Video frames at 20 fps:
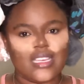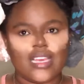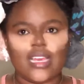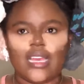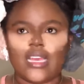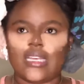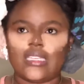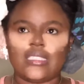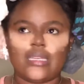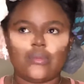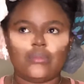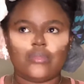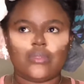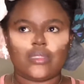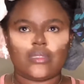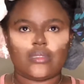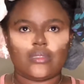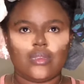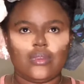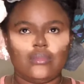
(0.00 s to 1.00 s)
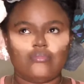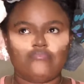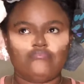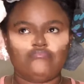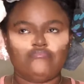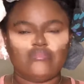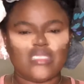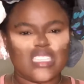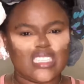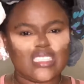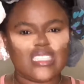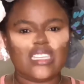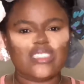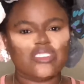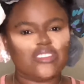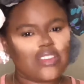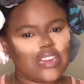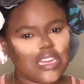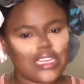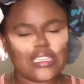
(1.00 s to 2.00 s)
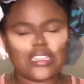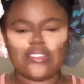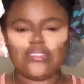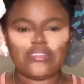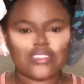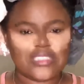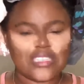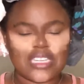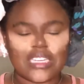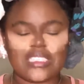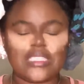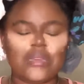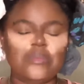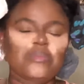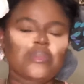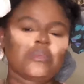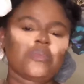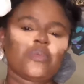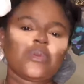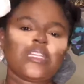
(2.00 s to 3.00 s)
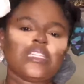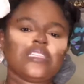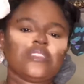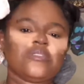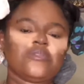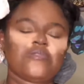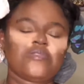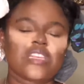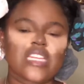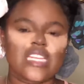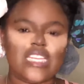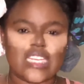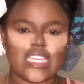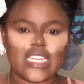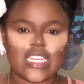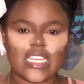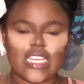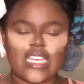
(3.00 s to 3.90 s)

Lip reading: except there's natural light every day except maybe when it's raining.